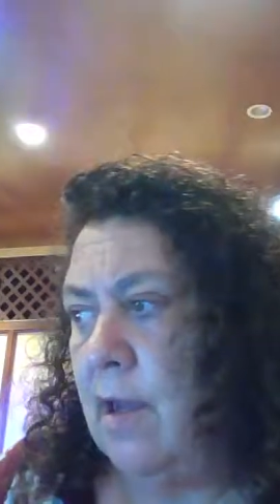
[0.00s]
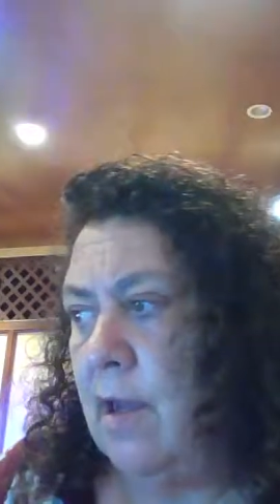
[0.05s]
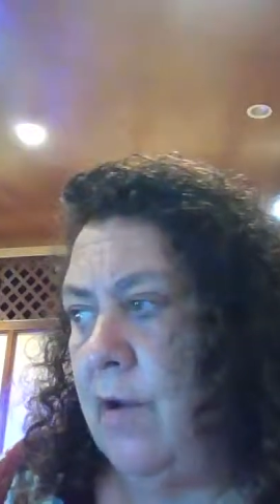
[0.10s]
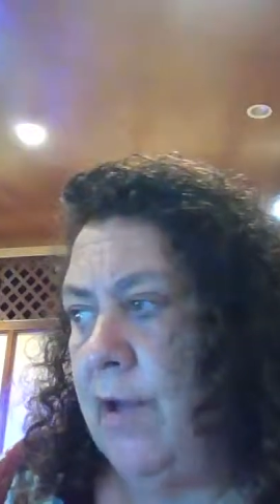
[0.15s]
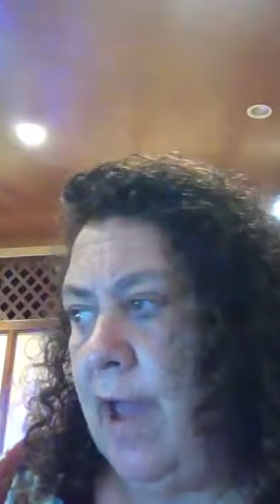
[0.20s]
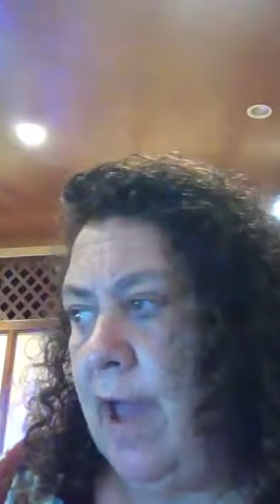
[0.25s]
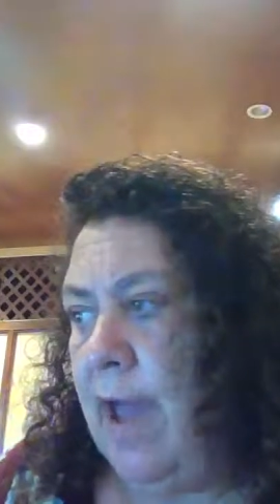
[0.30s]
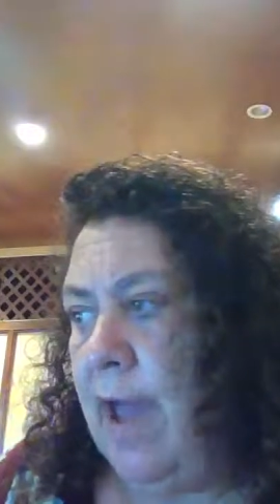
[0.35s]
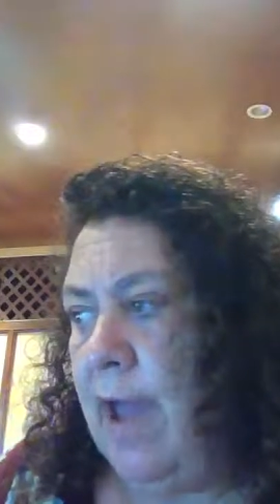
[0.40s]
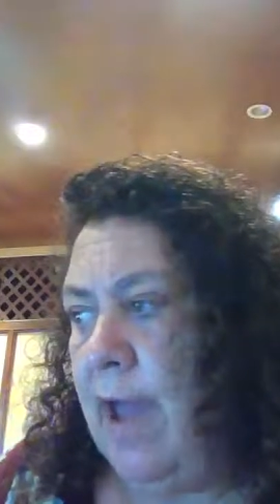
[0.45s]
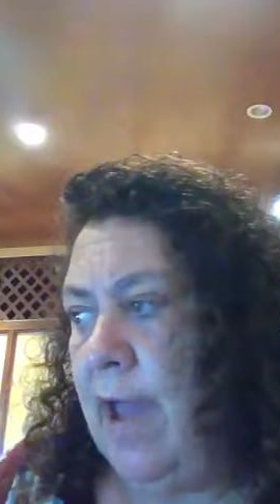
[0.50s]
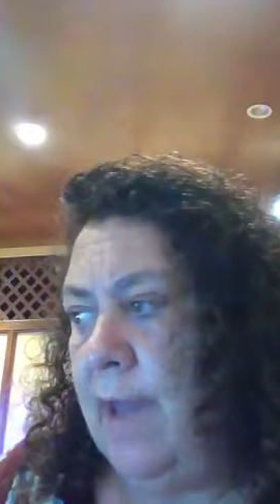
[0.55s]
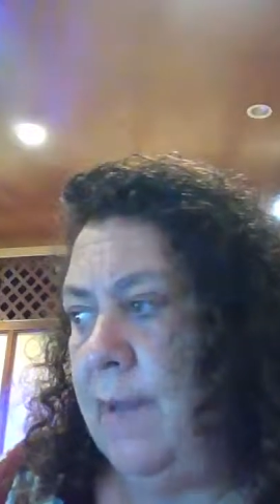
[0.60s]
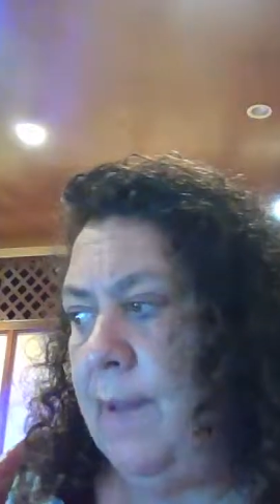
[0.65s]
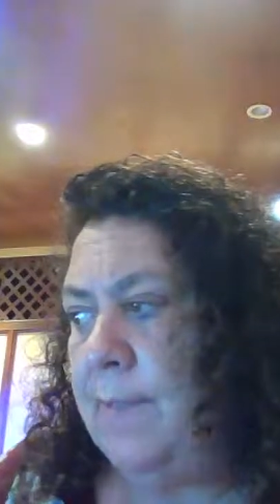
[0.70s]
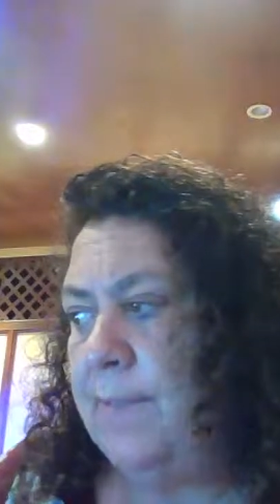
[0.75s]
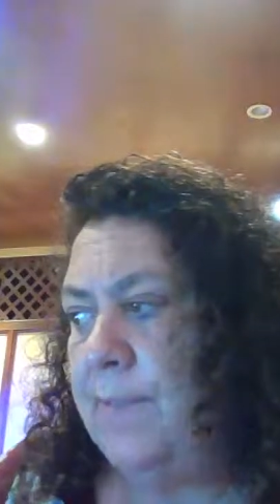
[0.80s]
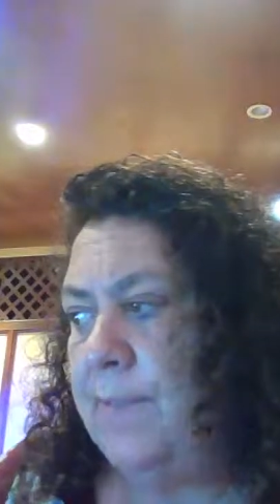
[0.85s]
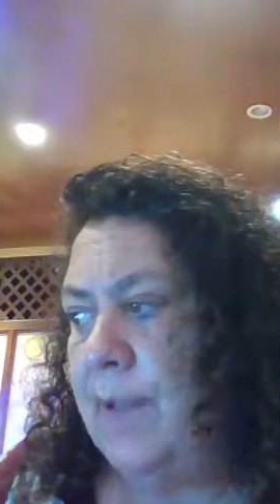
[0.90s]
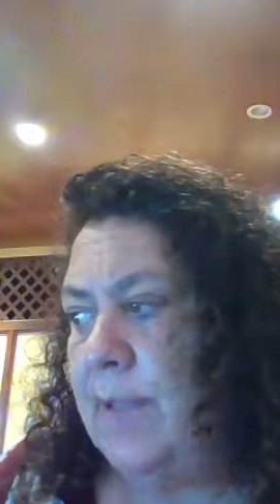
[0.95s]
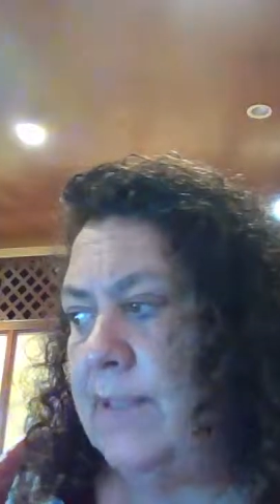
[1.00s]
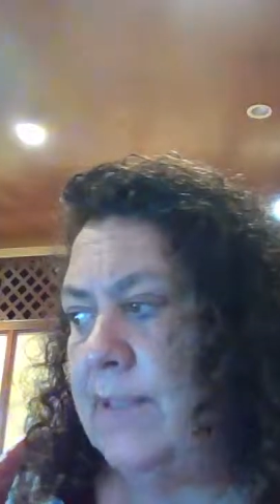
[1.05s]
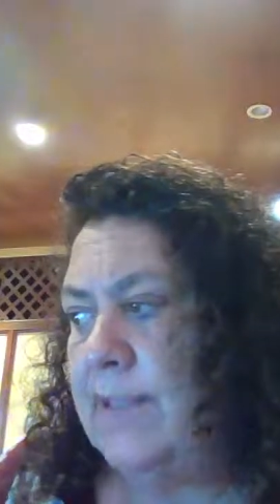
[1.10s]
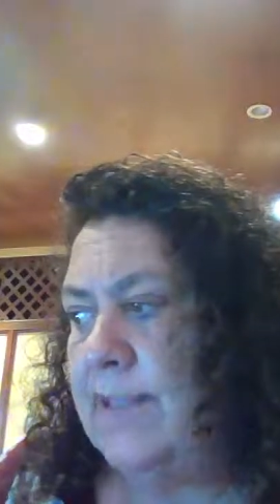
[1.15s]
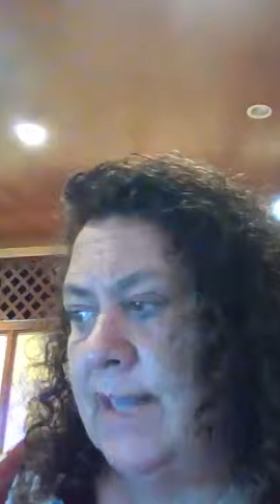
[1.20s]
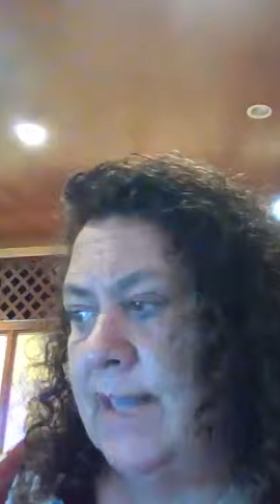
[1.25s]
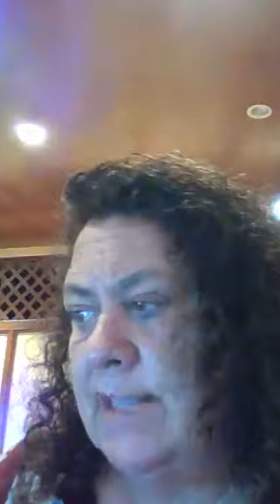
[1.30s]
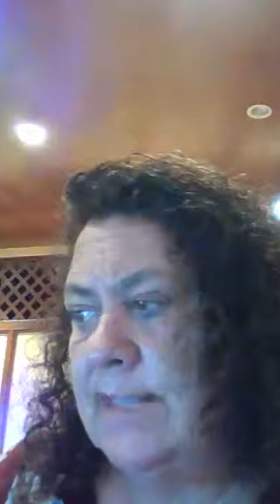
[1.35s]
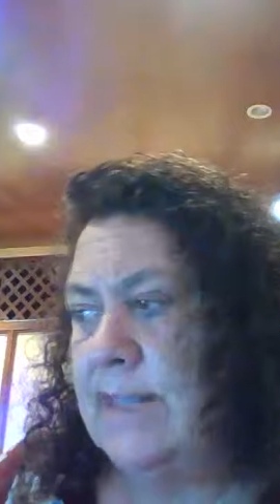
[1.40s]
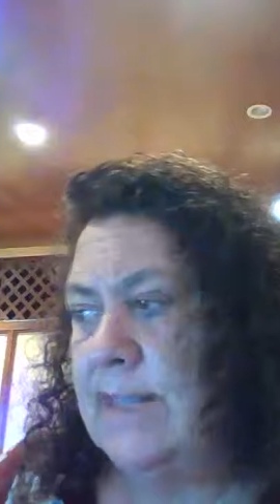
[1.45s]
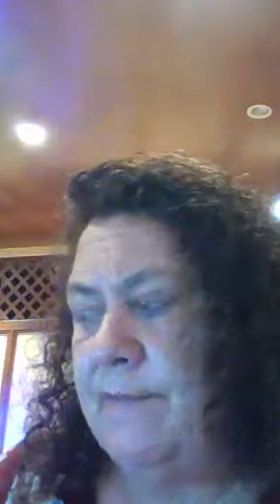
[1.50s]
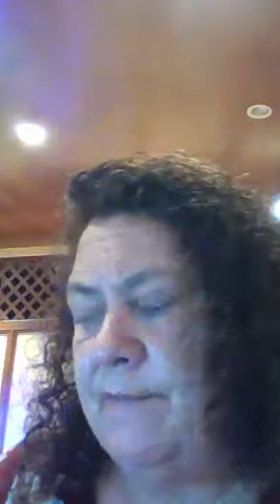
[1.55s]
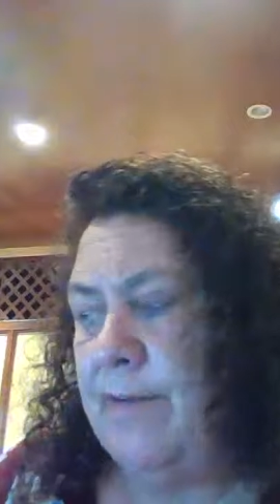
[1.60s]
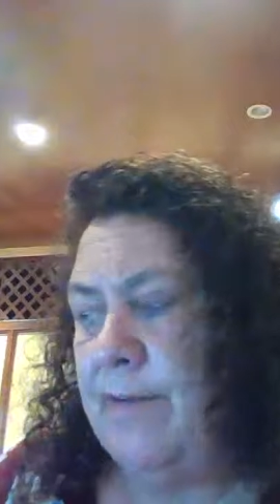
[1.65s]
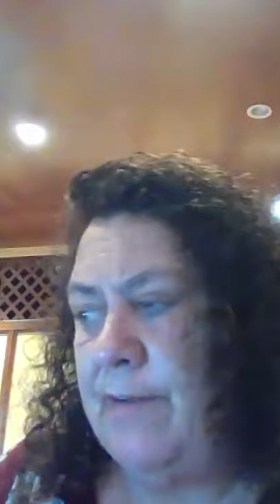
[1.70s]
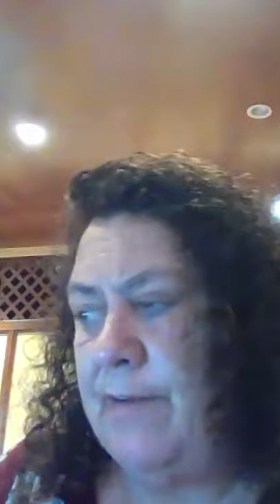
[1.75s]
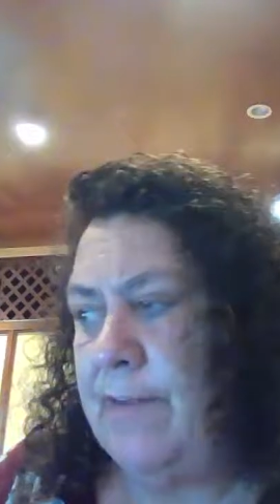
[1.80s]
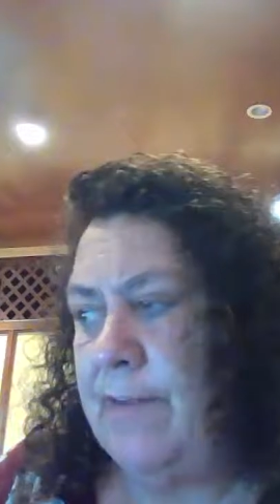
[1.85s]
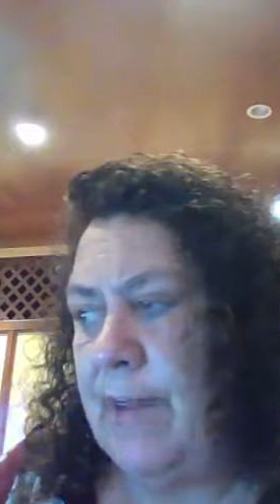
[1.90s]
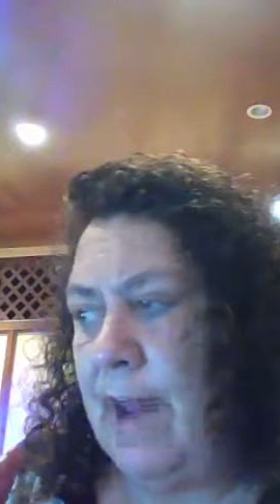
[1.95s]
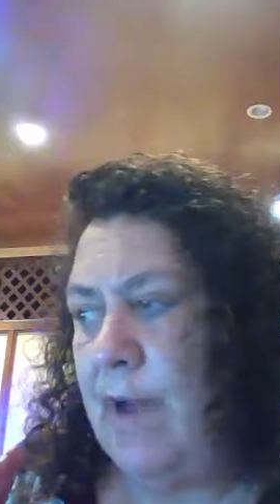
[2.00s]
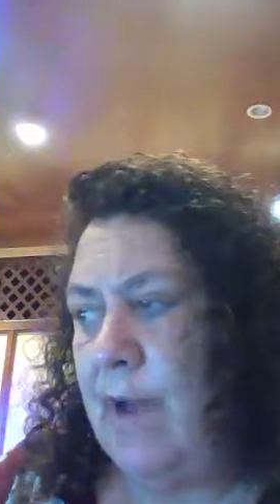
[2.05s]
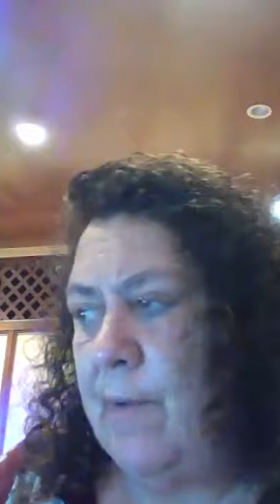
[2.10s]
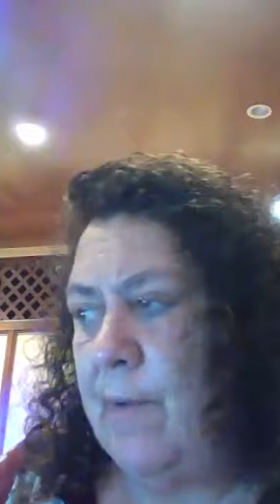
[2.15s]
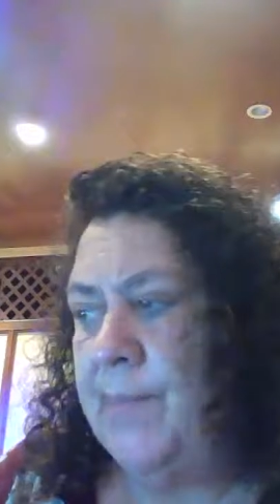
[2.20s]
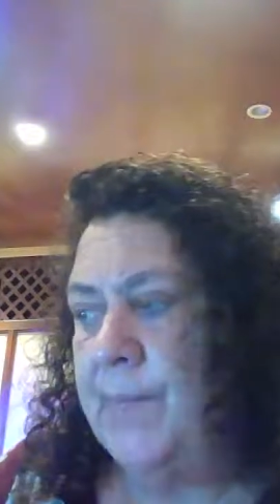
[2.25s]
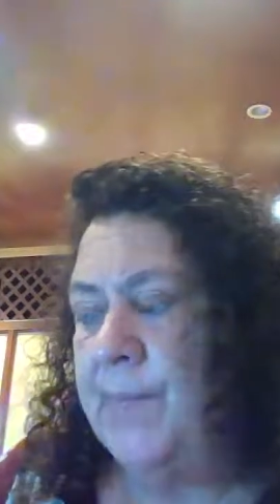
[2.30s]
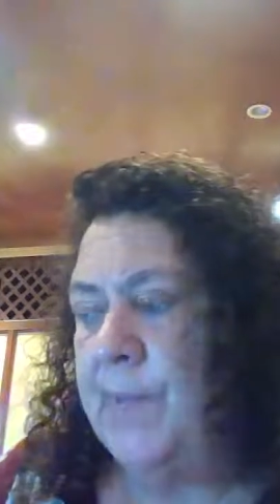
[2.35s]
Okay, it says the 5th now.